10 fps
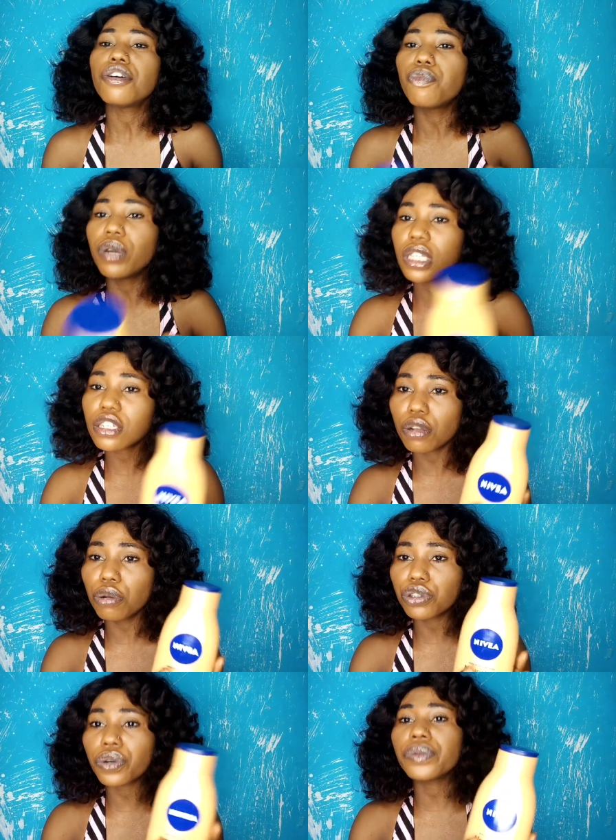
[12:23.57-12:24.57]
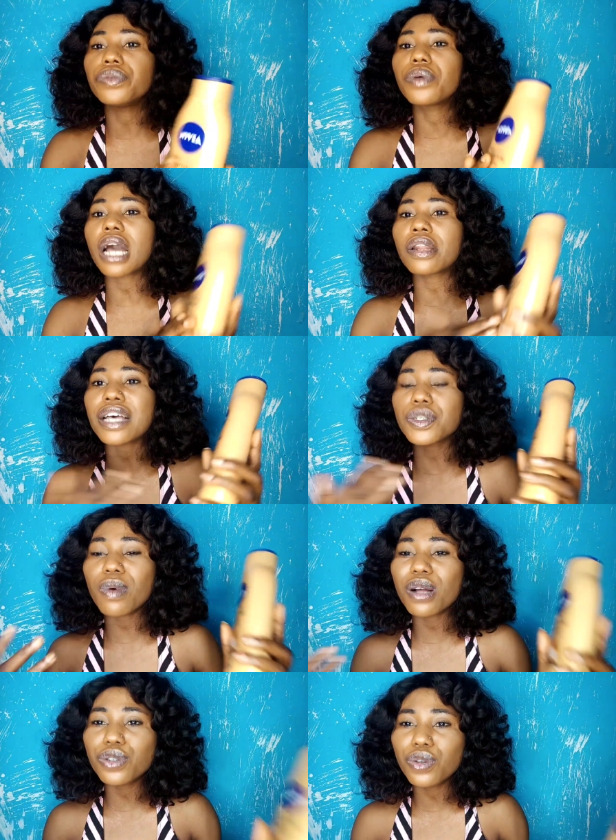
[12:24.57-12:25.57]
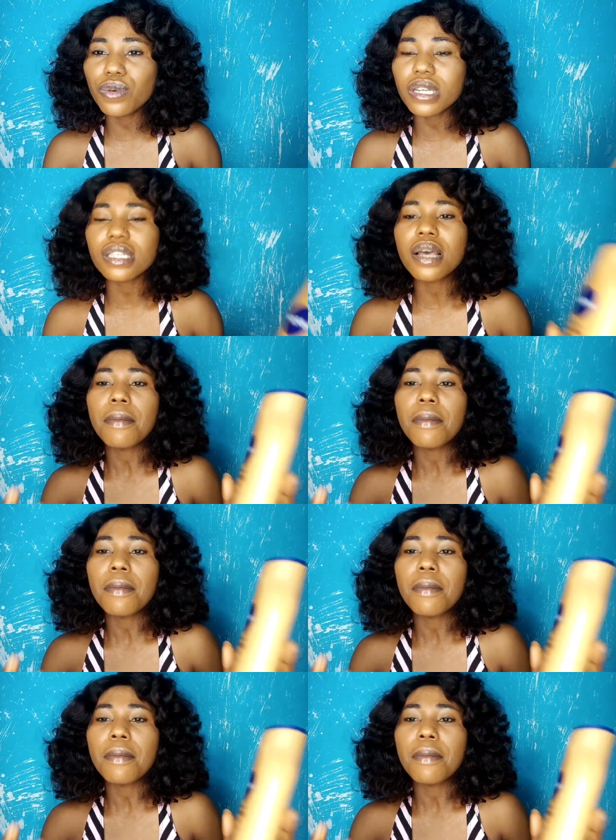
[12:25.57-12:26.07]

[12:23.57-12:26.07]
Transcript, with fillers: with this lotion, you can as well do it,